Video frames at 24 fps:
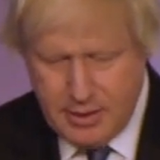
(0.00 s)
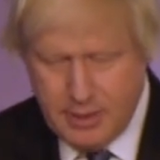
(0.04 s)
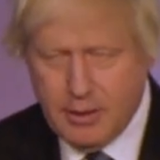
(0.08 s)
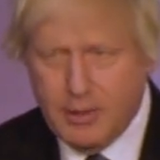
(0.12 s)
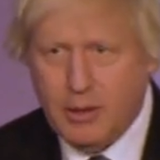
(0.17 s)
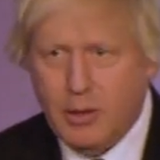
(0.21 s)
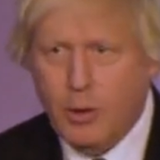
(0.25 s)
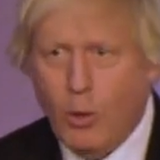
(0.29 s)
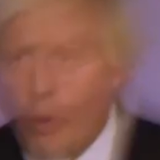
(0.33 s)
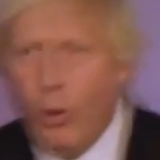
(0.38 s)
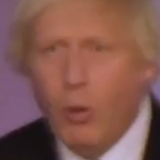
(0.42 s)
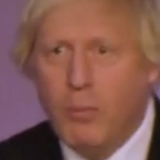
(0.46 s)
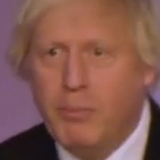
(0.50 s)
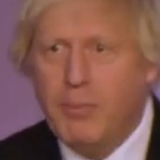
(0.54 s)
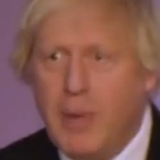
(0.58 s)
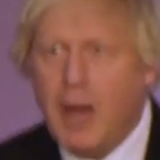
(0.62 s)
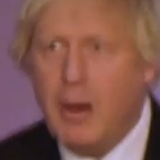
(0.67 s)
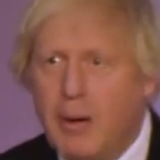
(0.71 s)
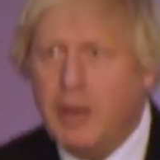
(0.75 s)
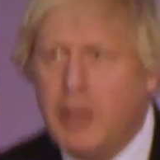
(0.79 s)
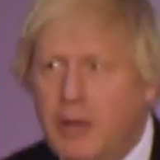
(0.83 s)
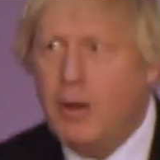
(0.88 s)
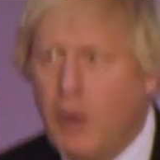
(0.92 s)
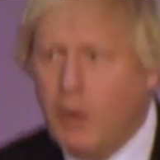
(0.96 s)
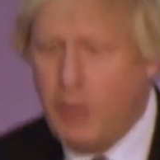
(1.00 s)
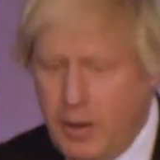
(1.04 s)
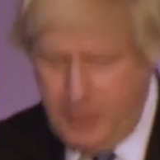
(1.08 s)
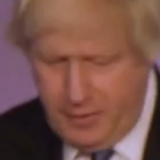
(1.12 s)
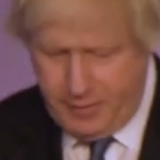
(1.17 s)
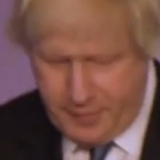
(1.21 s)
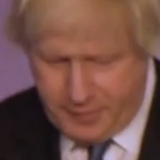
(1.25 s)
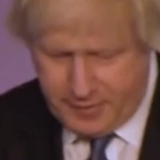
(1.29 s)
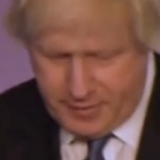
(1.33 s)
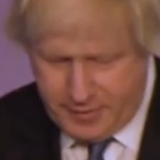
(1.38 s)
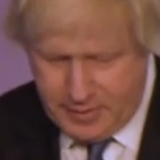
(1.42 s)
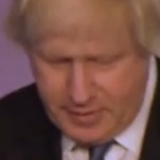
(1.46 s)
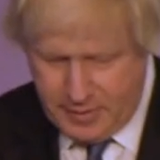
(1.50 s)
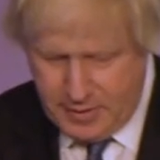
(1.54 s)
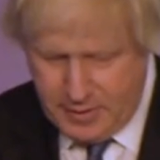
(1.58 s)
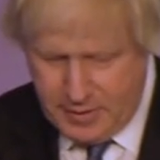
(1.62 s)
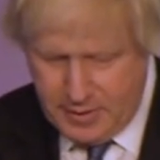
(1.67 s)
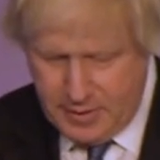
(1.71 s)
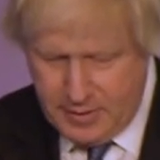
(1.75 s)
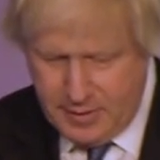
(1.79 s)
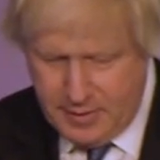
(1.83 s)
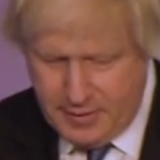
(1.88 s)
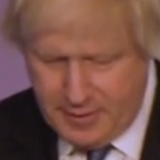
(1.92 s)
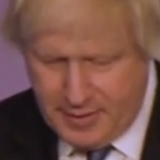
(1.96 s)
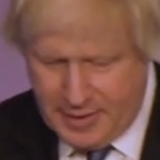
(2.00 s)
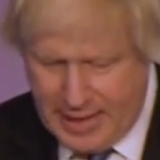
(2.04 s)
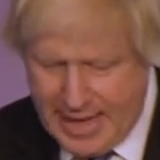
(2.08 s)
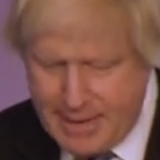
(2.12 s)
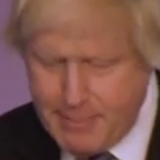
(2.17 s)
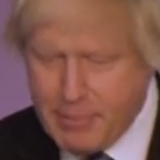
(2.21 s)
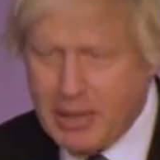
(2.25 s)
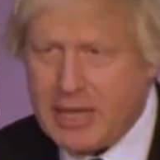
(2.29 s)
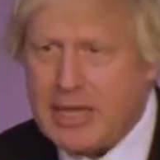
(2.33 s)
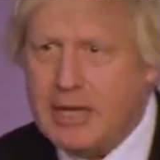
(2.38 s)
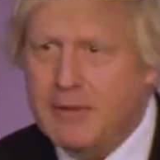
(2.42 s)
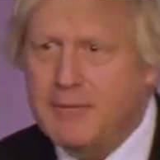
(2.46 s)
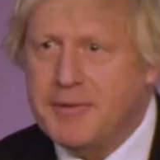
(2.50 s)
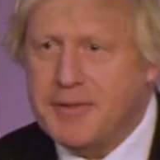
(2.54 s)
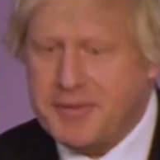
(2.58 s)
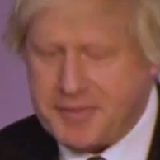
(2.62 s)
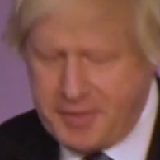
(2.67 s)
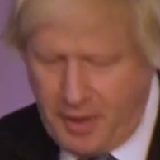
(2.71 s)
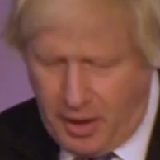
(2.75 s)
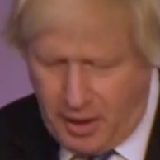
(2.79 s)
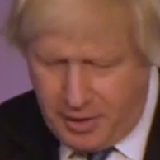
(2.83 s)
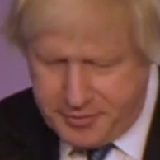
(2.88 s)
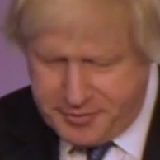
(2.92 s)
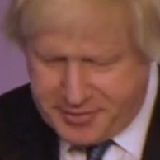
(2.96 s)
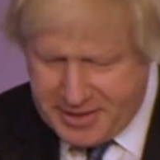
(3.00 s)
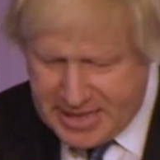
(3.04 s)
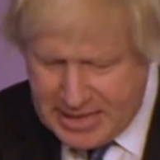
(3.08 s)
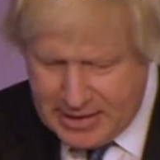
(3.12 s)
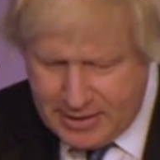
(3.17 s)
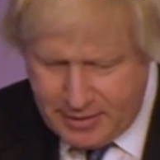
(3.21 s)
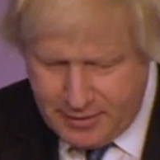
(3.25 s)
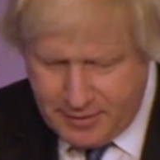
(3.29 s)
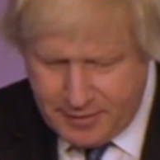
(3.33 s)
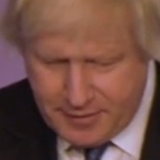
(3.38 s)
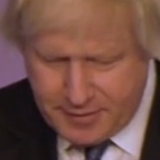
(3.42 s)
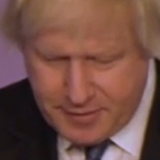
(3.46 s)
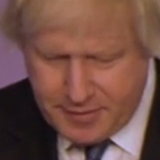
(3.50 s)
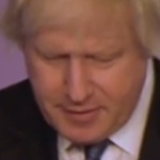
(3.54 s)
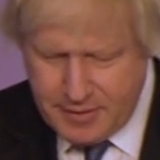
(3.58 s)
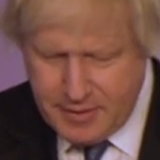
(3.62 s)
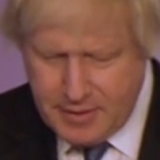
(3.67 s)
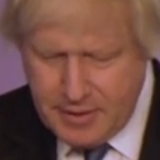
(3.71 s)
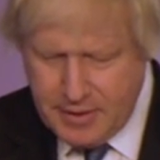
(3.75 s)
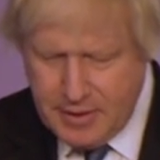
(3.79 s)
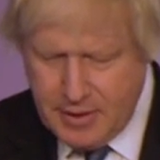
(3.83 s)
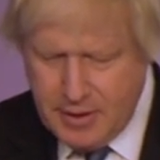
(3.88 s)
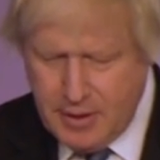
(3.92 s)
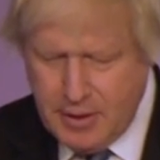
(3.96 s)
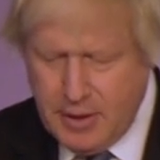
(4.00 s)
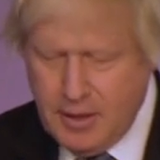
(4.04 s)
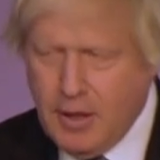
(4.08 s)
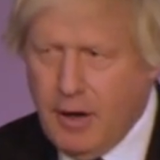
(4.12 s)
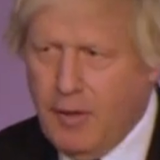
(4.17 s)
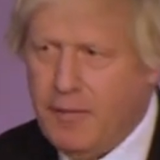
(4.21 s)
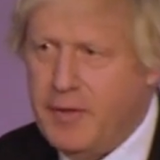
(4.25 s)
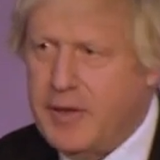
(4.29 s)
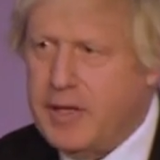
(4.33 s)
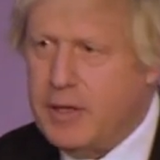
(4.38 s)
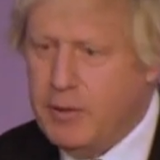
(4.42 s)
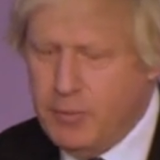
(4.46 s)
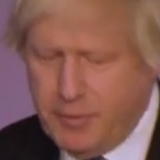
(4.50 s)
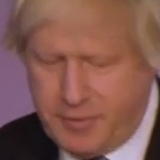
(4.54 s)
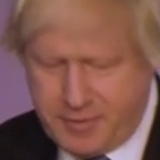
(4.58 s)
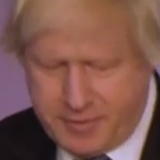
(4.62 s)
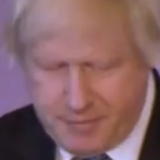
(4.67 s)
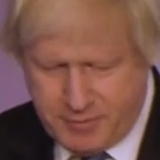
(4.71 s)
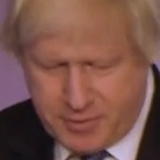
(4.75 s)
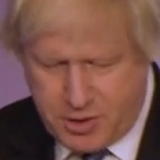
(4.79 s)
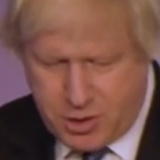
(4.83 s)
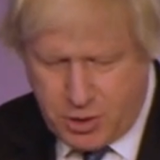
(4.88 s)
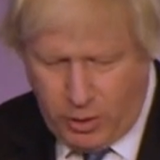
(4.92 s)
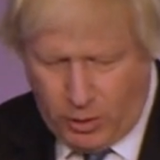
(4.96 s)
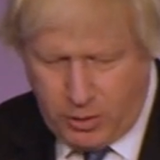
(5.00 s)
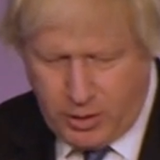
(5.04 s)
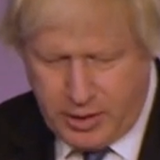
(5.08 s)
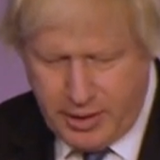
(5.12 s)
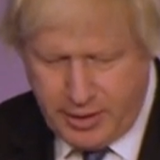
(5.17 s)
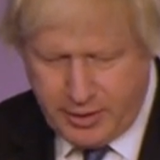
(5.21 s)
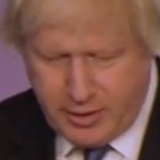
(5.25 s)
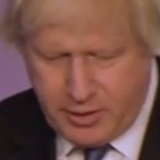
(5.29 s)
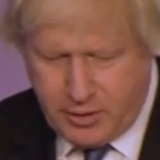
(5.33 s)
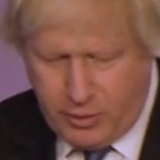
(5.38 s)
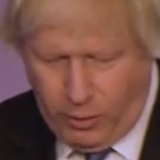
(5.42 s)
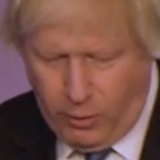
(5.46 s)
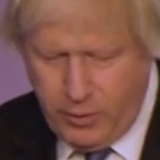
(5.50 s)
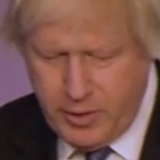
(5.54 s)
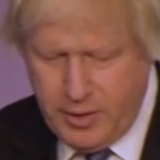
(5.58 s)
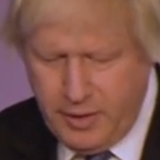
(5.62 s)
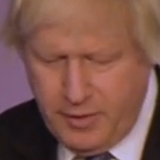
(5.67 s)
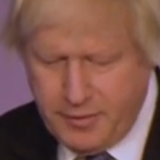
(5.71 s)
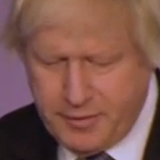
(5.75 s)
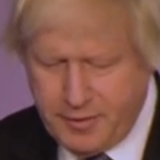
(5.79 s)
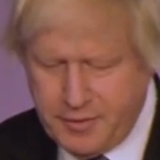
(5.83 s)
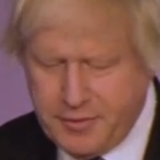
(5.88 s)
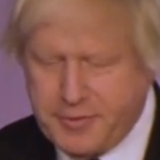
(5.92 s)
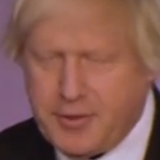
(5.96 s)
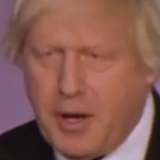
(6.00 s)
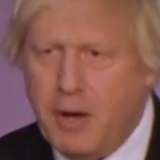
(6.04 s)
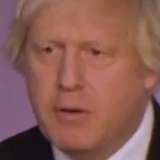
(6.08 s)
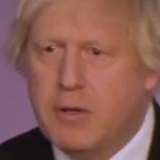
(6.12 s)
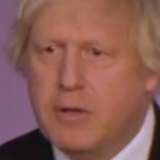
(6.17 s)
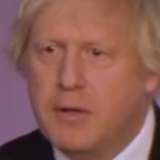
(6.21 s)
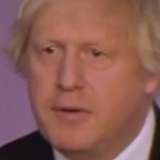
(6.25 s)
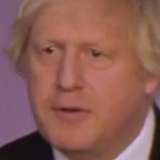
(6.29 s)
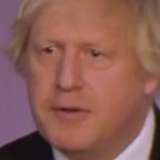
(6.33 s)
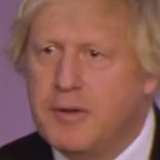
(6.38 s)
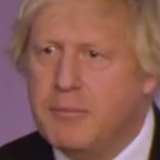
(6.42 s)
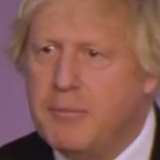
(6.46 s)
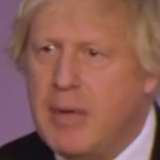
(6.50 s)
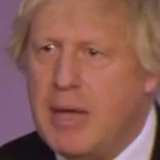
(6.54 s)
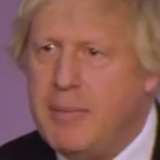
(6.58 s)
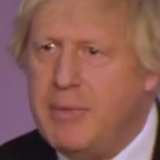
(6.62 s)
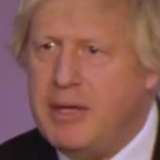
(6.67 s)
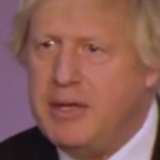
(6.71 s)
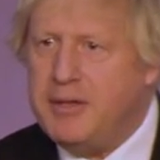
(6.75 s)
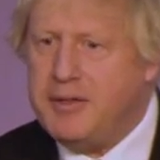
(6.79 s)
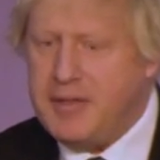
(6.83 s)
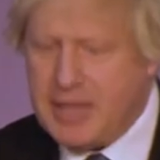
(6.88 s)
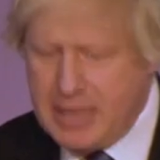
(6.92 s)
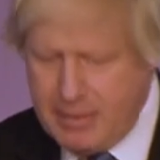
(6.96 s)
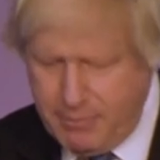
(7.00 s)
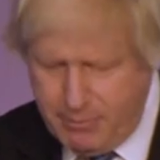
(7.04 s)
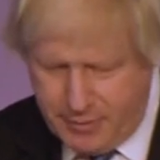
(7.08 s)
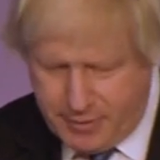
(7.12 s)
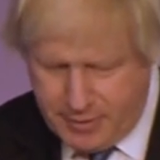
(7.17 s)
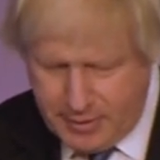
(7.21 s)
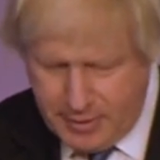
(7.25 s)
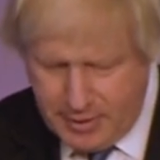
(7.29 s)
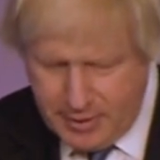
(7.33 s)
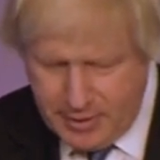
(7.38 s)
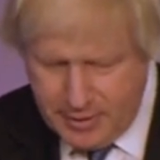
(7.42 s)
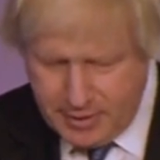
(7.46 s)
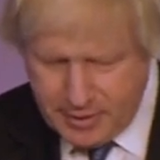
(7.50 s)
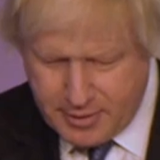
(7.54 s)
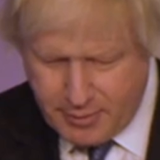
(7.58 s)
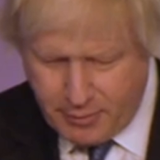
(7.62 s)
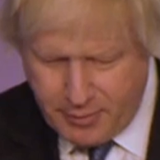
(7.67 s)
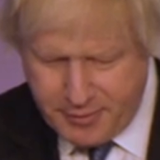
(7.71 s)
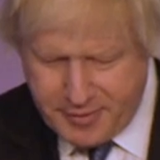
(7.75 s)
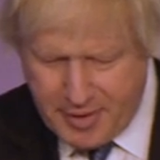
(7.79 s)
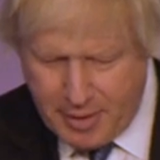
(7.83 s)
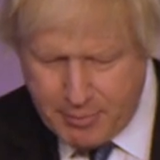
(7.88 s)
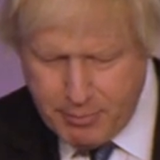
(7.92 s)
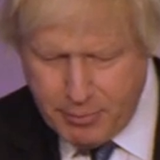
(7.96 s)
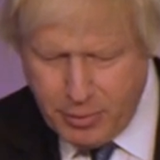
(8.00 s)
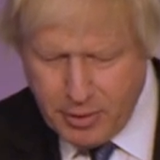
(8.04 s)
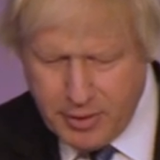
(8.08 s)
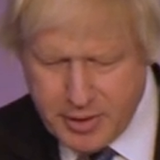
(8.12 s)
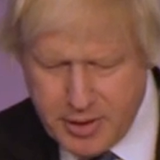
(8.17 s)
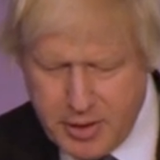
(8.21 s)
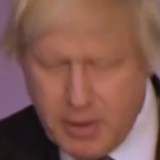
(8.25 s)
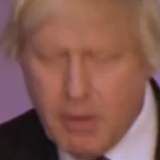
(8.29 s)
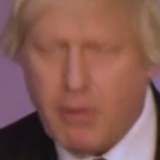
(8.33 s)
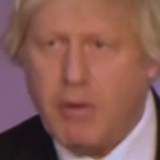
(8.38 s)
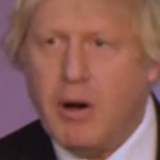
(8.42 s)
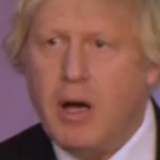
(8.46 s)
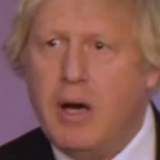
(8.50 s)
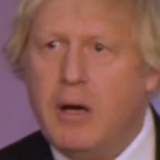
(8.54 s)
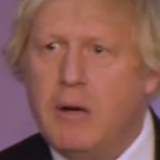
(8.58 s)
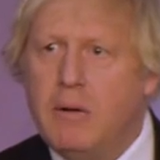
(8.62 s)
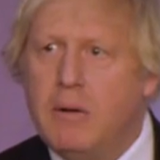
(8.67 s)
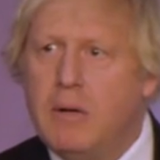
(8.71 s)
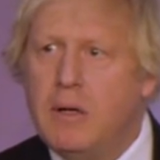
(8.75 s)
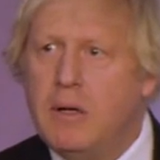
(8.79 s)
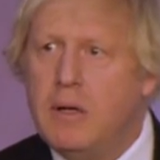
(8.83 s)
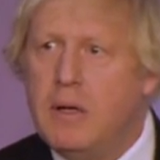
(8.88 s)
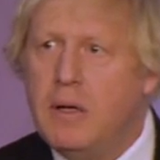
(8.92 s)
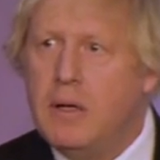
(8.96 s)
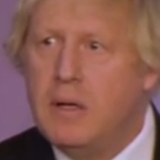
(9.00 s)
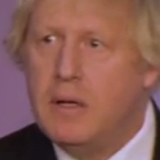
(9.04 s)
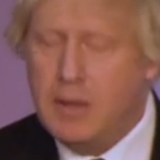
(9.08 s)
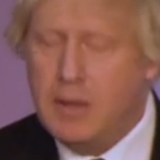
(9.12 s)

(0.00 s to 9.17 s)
lawnmower noise, the labelling of sardines, on the use of chocolate coins and tokens that may be deemed to resemble a euro,